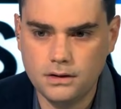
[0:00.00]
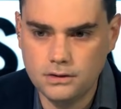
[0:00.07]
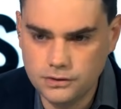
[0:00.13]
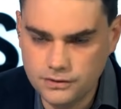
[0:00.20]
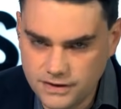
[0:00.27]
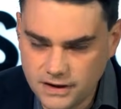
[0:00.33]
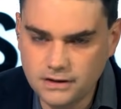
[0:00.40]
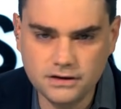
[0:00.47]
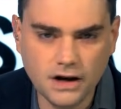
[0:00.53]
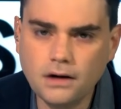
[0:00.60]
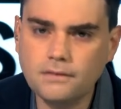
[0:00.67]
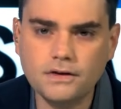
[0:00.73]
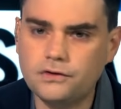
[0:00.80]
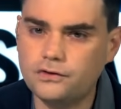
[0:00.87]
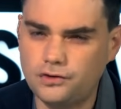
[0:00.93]
th- none
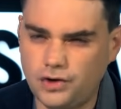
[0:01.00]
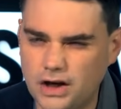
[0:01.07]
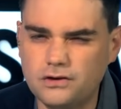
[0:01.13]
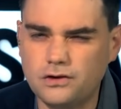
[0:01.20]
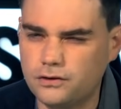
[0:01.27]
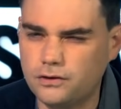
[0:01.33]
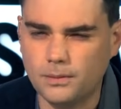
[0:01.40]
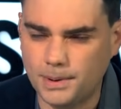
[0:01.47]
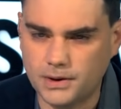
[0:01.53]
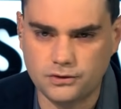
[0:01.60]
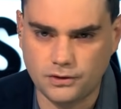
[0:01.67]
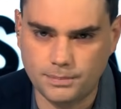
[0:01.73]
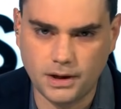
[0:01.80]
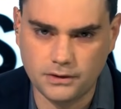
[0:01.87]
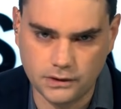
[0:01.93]
of this changes your
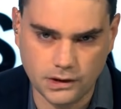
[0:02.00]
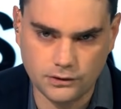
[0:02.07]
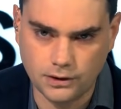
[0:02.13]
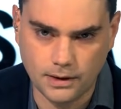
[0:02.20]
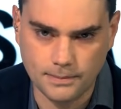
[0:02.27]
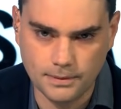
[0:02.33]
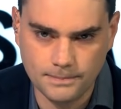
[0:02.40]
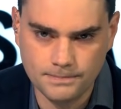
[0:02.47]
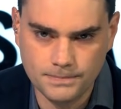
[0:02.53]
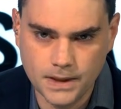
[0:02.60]
picture of President Trump.